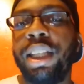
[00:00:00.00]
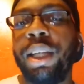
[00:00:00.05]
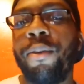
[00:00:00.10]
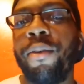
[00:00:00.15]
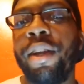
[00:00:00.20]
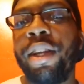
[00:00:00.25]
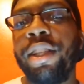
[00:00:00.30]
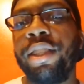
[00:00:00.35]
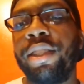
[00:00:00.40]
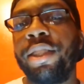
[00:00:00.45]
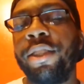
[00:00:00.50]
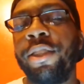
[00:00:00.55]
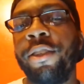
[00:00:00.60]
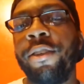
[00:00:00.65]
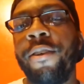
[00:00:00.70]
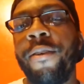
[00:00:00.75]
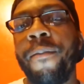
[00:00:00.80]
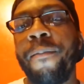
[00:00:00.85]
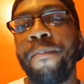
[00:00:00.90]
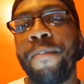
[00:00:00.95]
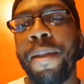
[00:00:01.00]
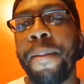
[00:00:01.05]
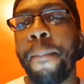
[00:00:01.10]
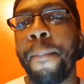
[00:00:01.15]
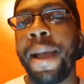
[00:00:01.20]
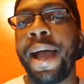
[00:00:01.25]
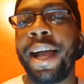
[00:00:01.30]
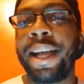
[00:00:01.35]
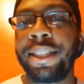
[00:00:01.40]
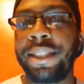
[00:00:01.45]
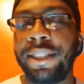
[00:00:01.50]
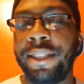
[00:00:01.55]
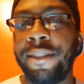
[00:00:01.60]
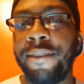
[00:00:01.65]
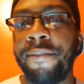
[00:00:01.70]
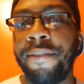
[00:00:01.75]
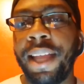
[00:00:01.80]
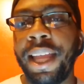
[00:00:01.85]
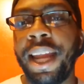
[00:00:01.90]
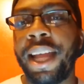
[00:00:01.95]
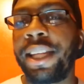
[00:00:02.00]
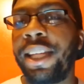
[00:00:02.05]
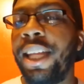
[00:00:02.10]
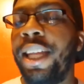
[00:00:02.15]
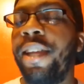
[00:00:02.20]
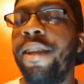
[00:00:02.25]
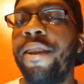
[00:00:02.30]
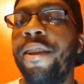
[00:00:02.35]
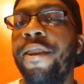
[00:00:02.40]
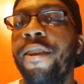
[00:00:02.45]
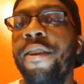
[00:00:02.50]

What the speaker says: He wanted to be passive, and I think